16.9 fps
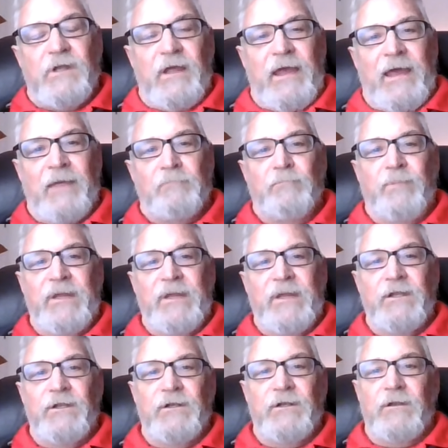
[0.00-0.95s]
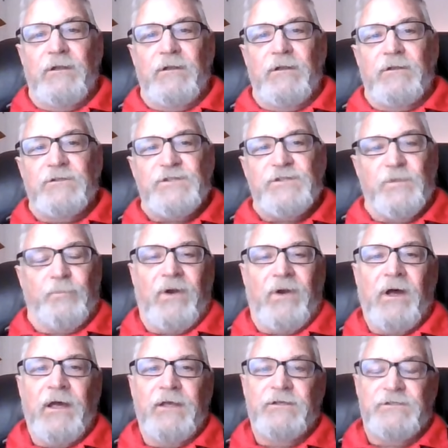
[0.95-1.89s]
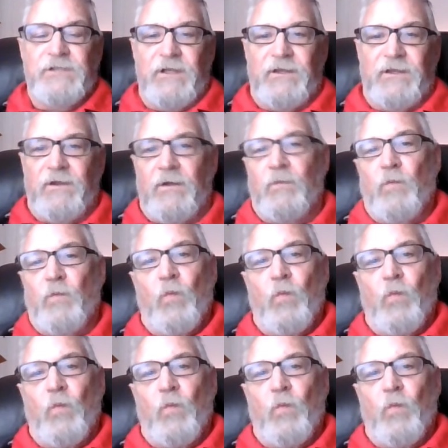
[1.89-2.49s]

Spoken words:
and being surprised that the